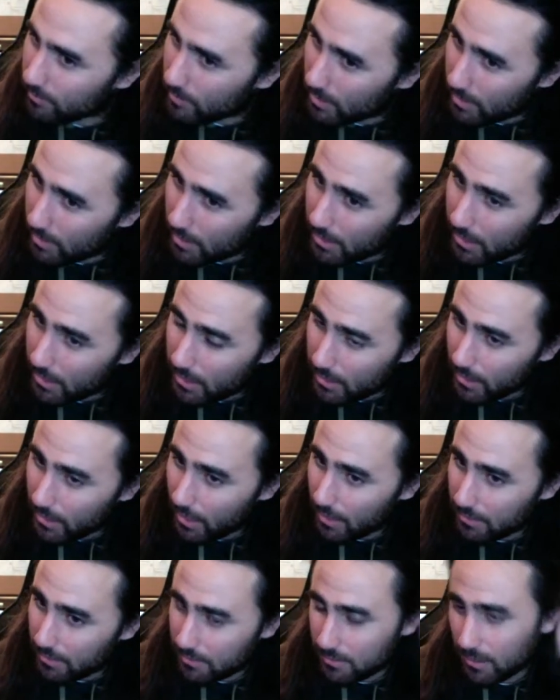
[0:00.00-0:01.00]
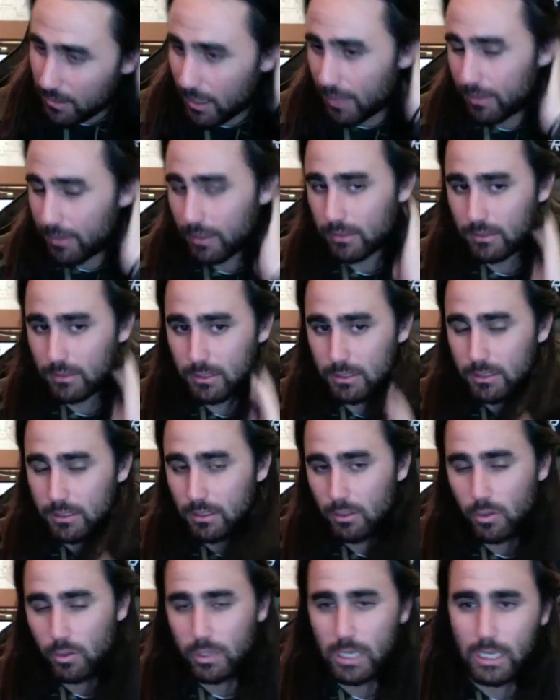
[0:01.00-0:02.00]
And I think just
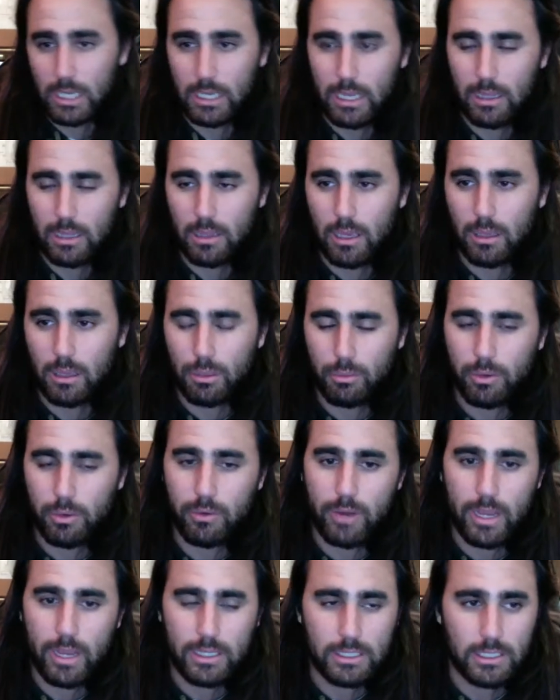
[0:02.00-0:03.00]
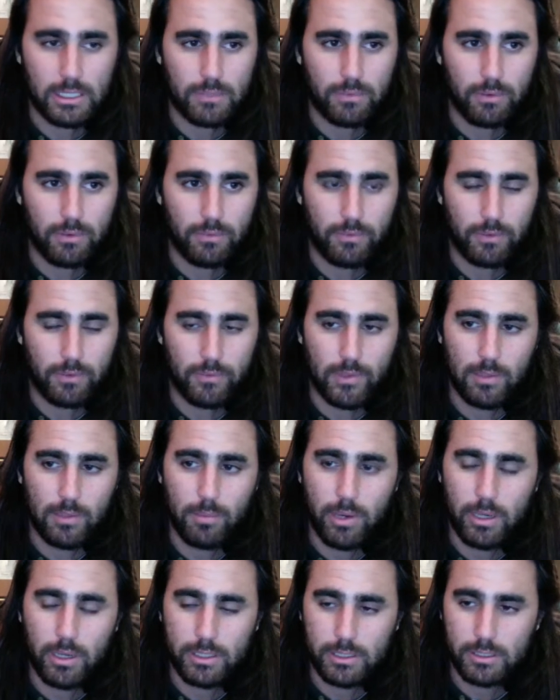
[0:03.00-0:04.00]
you can get like 3 races for
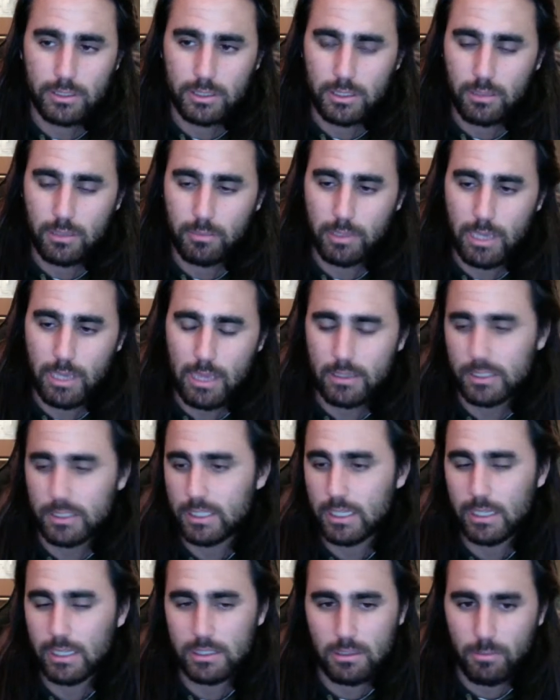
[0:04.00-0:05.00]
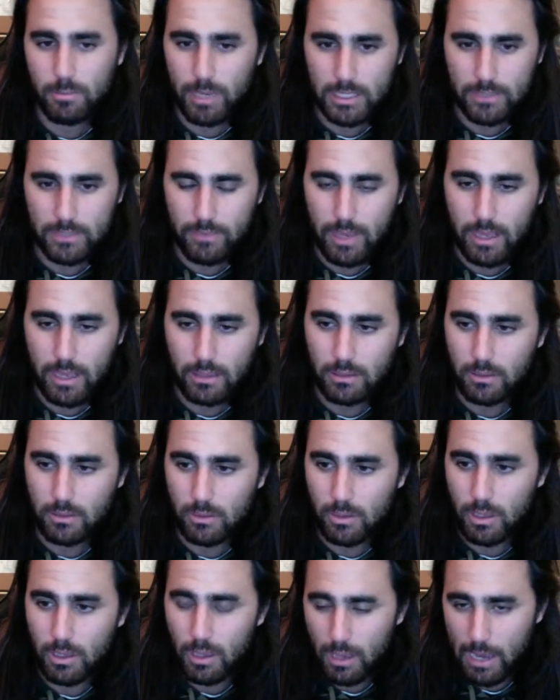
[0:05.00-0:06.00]
$50 or something. I just think it's the best
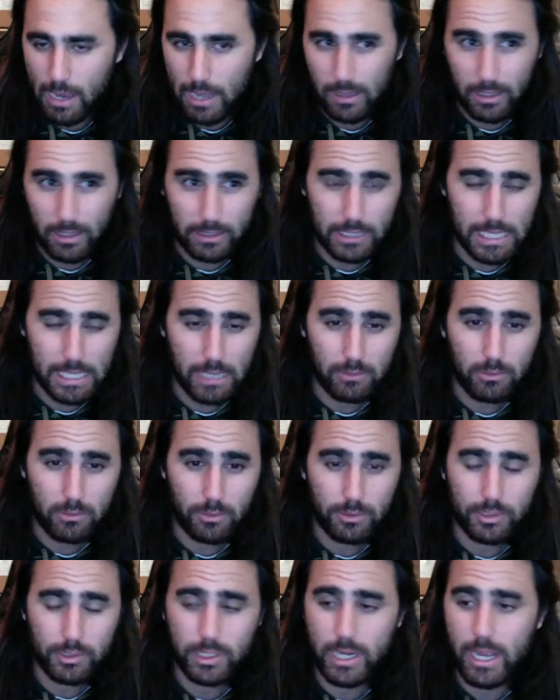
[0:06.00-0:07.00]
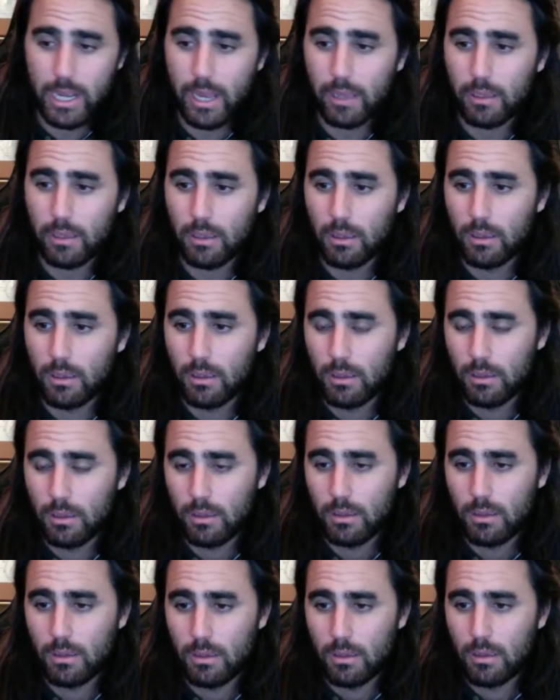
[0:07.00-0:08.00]
value. I like the outdoor track.
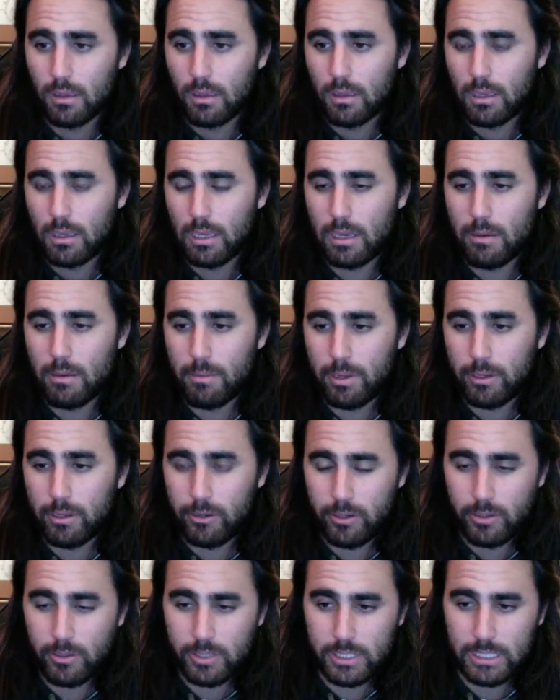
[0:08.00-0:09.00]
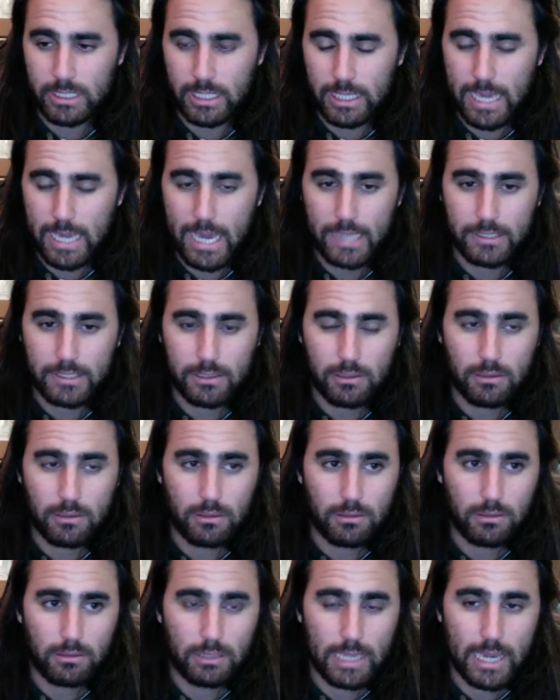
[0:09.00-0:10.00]
And you're using a gas
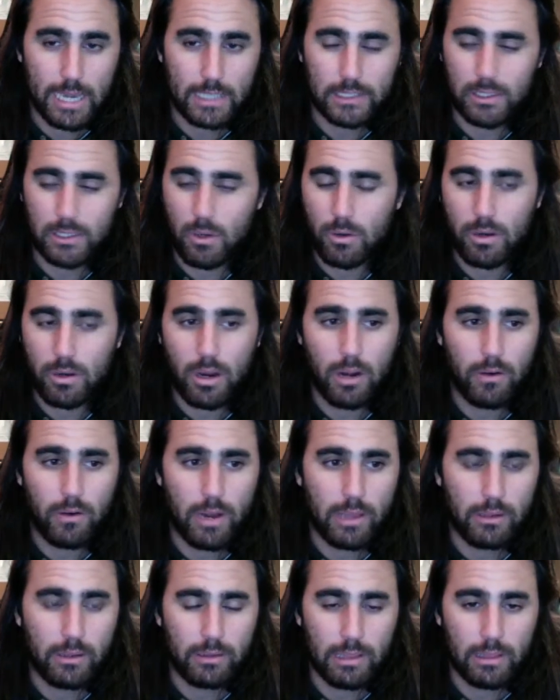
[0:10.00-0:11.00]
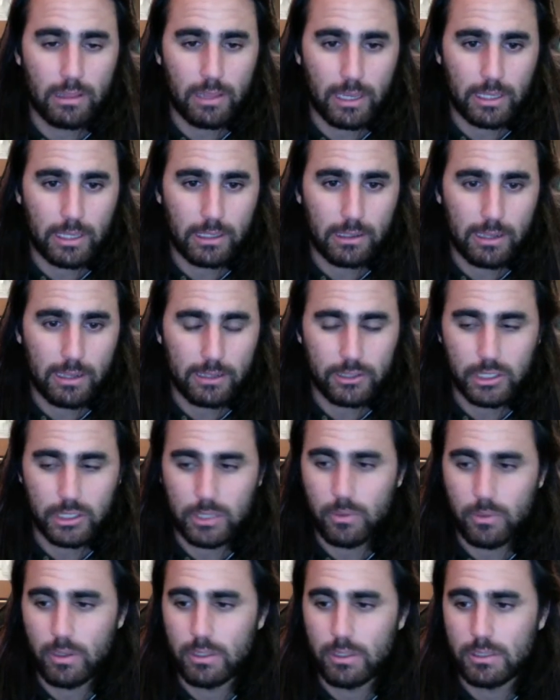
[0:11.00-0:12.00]
go-kart rather than like an
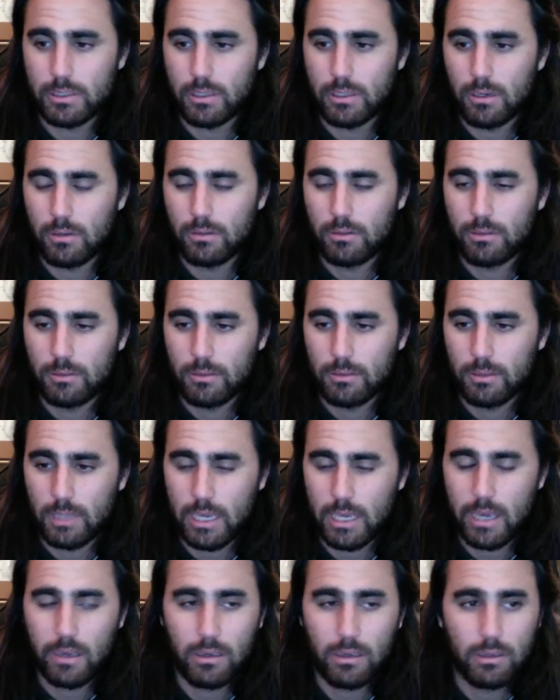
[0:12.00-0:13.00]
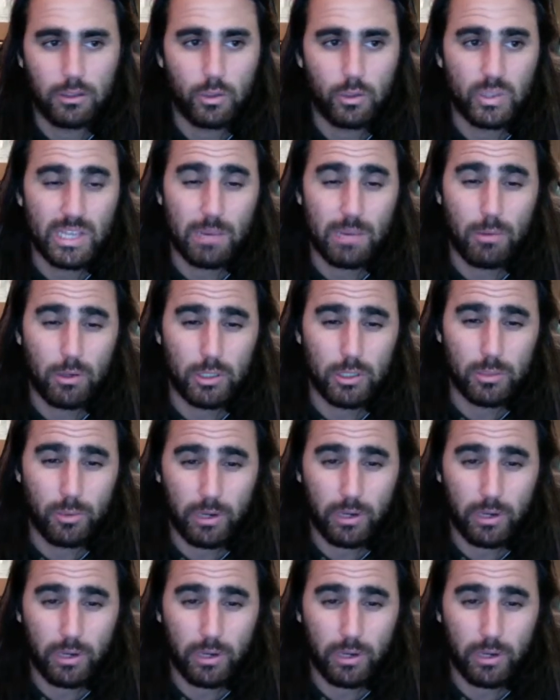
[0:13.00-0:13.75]
electric one. So yeah, Utah Motorsport